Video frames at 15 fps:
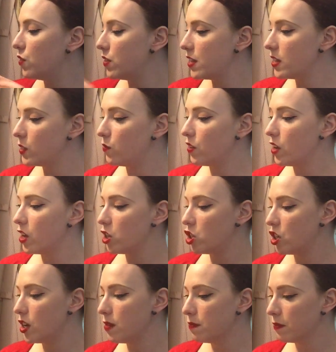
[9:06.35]
For this
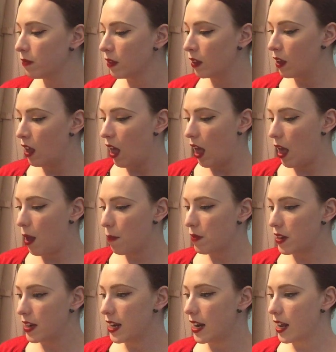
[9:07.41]
version, the
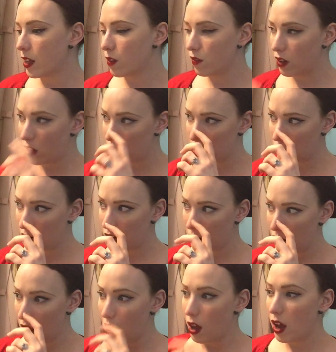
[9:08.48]
knee length version,
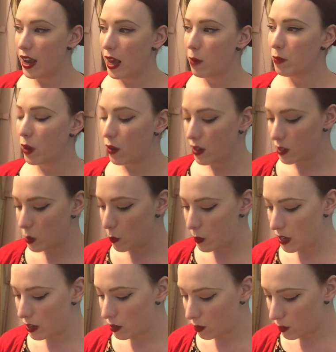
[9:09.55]
I am going to be
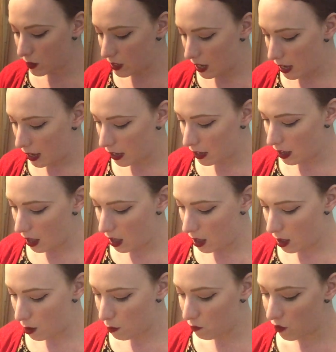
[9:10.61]
using
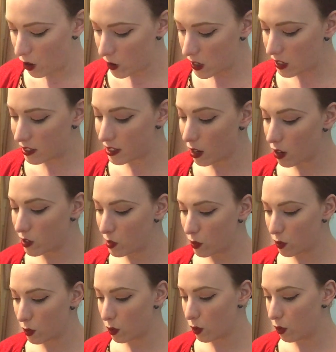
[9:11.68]
very
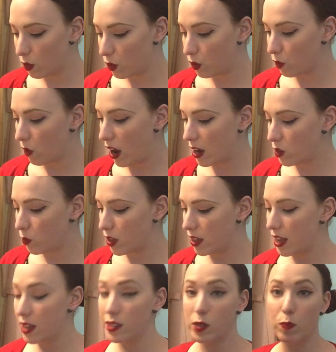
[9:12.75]
subtle thread with
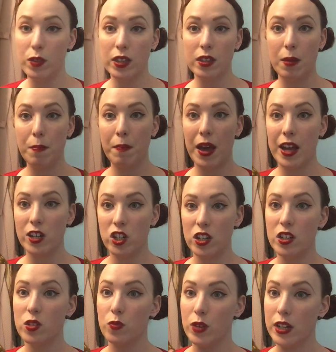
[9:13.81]
it, something that
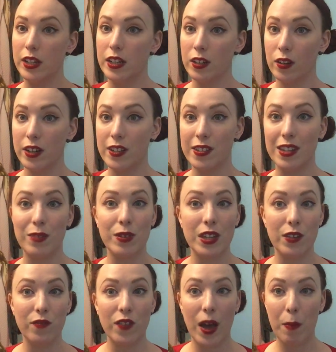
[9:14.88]
matches really nicely with
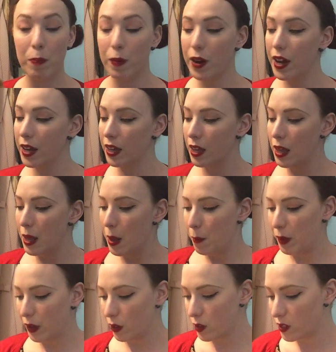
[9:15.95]
the fabric.
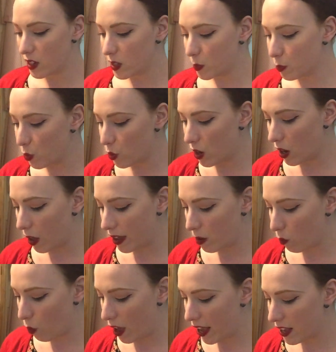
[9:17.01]
Because it's more
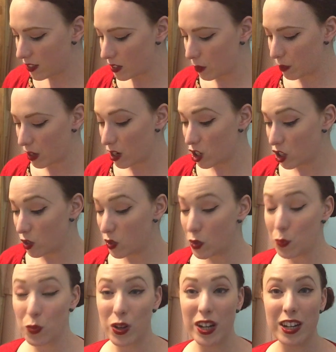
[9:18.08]
lightweight, I'm going to do
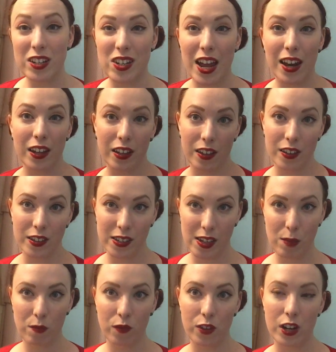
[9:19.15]
some really delicate
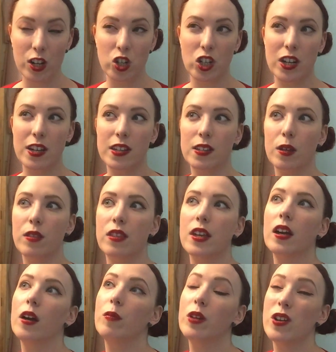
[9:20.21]
seam finishes. I
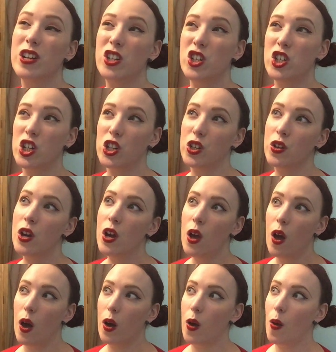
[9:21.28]
think I'm going to do
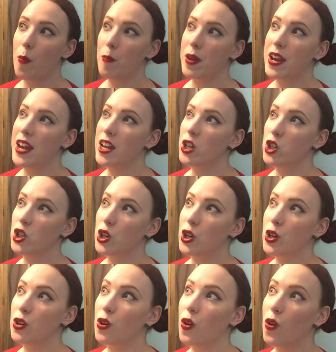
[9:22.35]
a
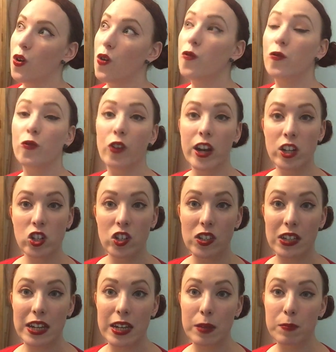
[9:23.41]
combination of French
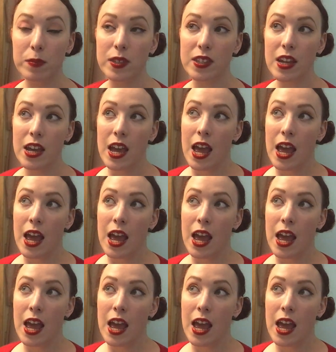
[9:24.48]
seams